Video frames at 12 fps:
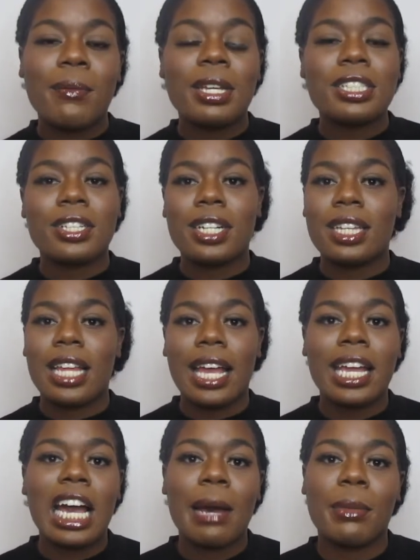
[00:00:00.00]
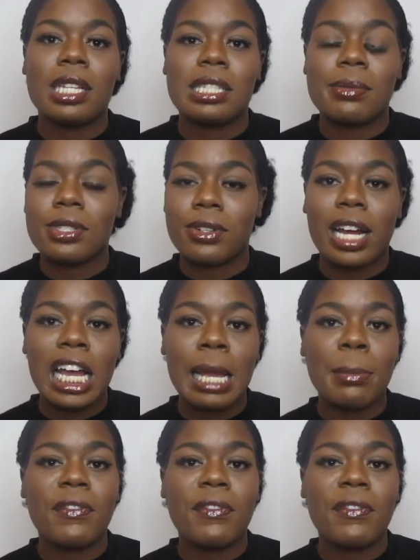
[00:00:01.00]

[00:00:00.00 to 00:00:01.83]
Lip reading: Be sure to like, comment, and subscribe.